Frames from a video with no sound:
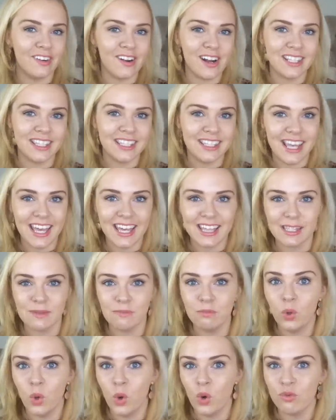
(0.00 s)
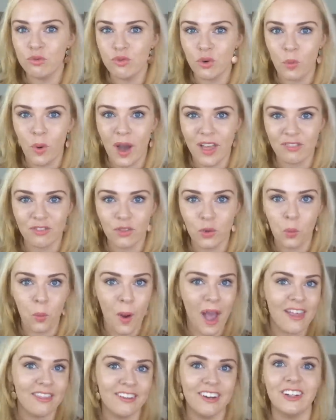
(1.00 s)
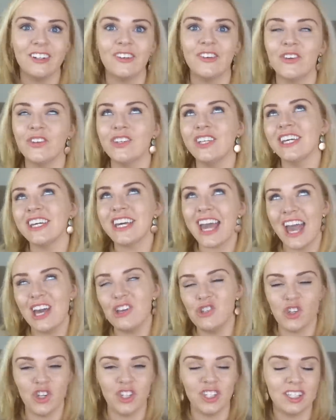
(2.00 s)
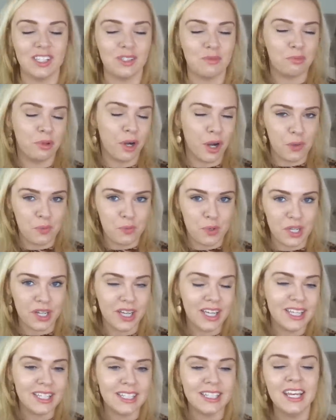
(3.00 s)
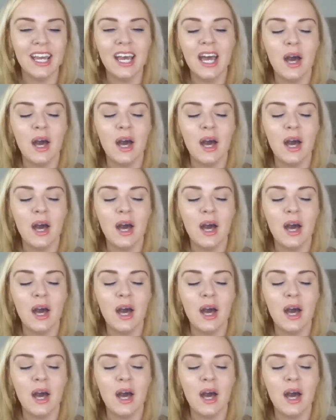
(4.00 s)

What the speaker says: I'd say it's more for when the weather or the occasion is appropriate.